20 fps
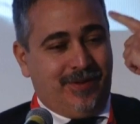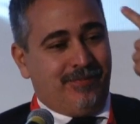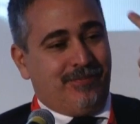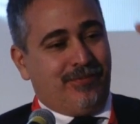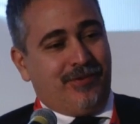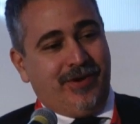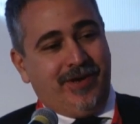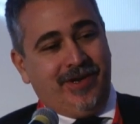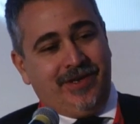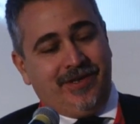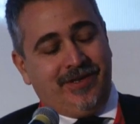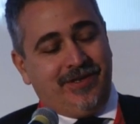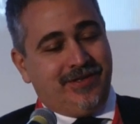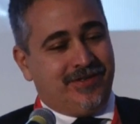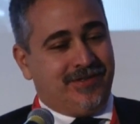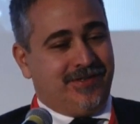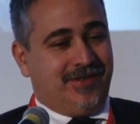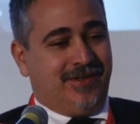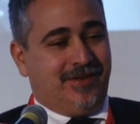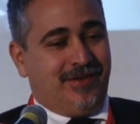brain
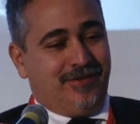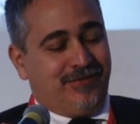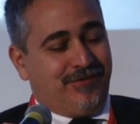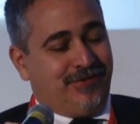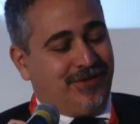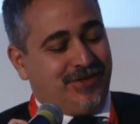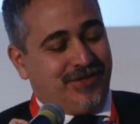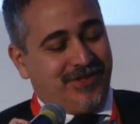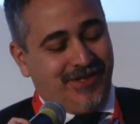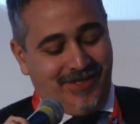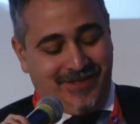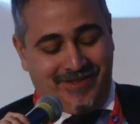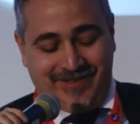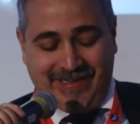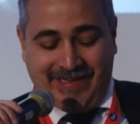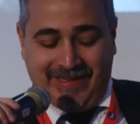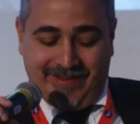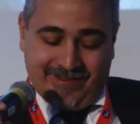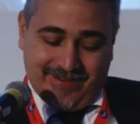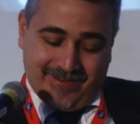is fixing
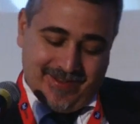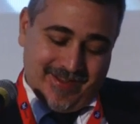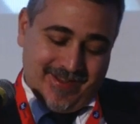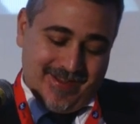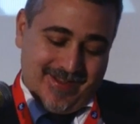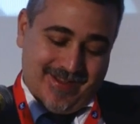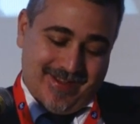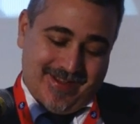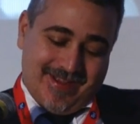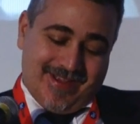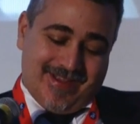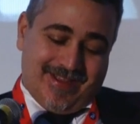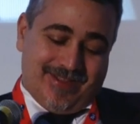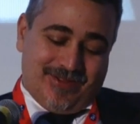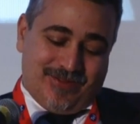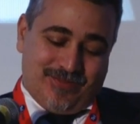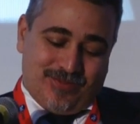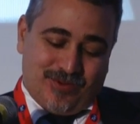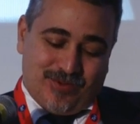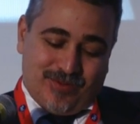Italian
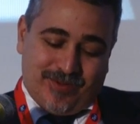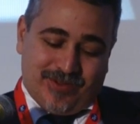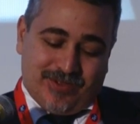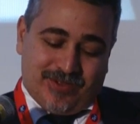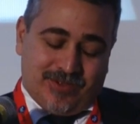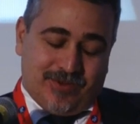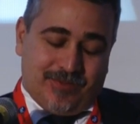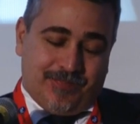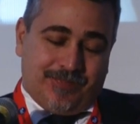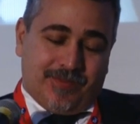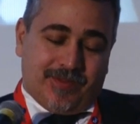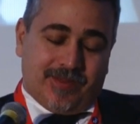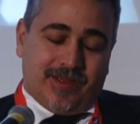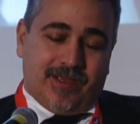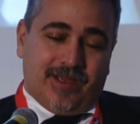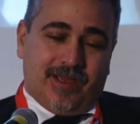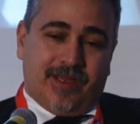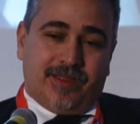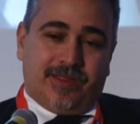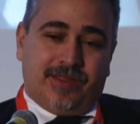at the moment. So
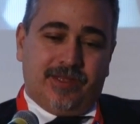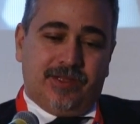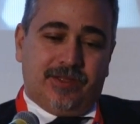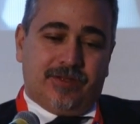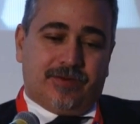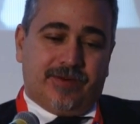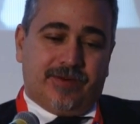I think the